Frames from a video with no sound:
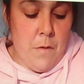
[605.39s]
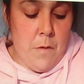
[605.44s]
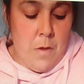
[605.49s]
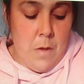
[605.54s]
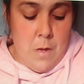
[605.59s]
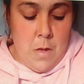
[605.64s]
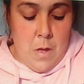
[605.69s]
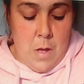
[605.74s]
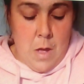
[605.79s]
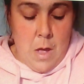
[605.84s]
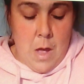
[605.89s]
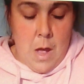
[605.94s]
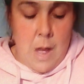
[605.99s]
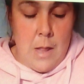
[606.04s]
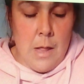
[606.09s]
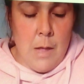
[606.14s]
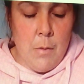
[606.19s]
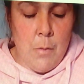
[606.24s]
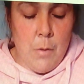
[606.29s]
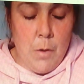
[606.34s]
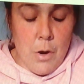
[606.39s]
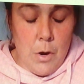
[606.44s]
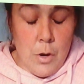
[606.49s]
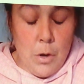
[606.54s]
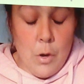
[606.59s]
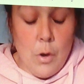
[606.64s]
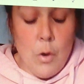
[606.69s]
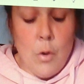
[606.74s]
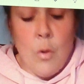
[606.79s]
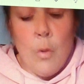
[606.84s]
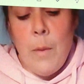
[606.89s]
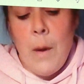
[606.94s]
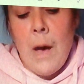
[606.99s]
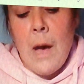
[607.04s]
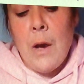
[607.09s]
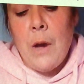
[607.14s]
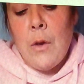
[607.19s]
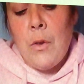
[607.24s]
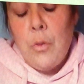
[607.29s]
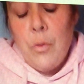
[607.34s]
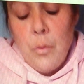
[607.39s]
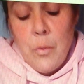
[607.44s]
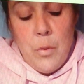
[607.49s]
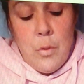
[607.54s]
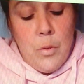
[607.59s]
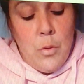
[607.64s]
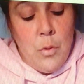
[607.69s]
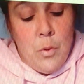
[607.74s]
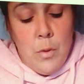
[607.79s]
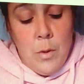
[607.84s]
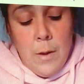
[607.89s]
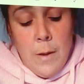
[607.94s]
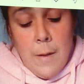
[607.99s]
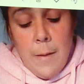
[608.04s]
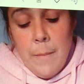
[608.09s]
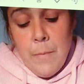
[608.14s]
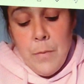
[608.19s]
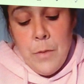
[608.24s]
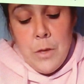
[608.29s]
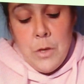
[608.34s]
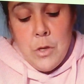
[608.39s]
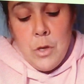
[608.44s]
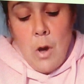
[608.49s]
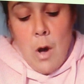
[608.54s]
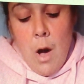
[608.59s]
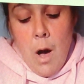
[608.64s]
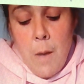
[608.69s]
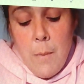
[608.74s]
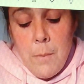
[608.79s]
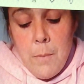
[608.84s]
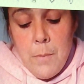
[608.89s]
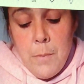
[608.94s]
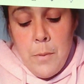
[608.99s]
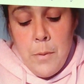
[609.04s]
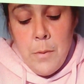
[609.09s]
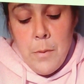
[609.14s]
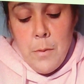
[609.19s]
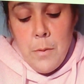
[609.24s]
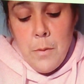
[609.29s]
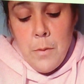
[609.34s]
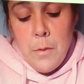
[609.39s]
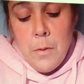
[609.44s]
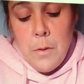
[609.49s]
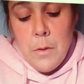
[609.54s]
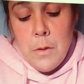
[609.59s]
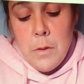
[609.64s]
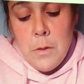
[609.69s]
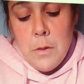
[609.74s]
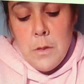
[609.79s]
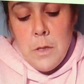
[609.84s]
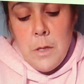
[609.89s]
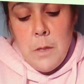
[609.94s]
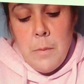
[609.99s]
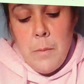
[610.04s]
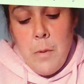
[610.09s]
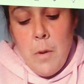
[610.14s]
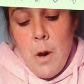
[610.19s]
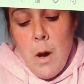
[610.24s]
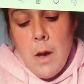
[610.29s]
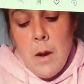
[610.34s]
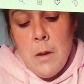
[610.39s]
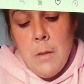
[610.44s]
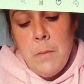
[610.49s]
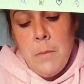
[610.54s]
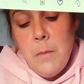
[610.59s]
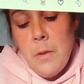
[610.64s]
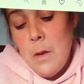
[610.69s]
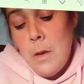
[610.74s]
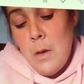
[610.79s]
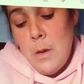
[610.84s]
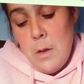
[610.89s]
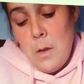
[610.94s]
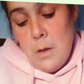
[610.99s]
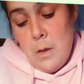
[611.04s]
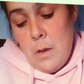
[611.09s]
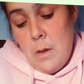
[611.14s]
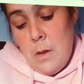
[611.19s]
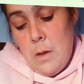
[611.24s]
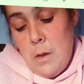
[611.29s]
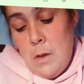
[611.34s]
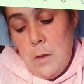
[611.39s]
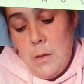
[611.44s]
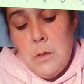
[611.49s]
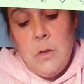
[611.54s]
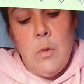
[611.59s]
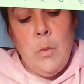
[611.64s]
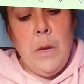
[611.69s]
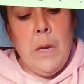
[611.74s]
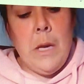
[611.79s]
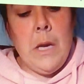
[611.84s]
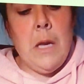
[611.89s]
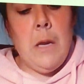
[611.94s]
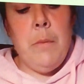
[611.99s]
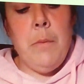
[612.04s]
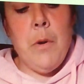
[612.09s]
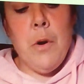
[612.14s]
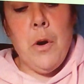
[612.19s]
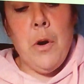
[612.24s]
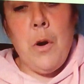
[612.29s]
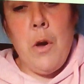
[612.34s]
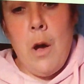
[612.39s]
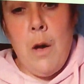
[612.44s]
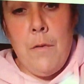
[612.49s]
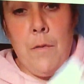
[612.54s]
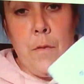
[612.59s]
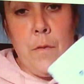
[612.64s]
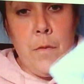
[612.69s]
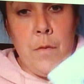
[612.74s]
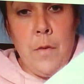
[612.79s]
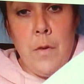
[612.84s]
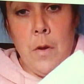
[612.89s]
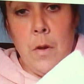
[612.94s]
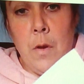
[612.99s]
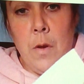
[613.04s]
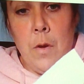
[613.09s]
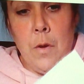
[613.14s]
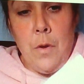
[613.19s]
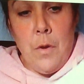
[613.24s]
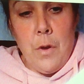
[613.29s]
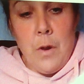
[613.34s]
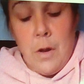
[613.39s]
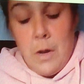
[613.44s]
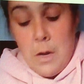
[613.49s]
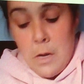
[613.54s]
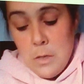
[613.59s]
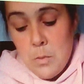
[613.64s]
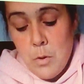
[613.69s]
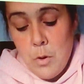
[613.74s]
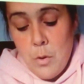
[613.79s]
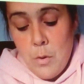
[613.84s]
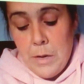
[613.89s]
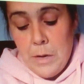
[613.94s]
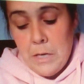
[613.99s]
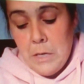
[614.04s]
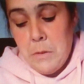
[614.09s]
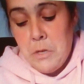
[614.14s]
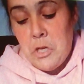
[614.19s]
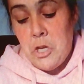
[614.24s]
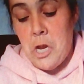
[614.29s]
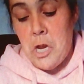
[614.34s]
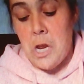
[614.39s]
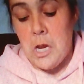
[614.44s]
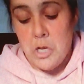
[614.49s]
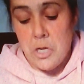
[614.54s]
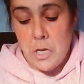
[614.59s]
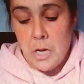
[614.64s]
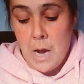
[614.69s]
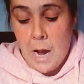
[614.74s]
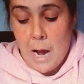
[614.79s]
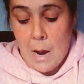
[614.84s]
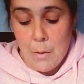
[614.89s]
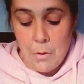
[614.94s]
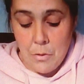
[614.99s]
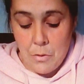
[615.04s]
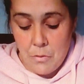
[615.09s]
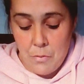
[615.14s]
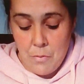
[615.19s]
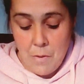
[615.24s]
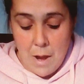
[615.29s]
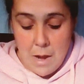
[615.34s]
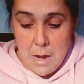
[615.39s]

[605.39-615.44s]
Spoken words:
And then we're going to go back through the top to the bottom so we can burn off, because we're going to be changing our thread now.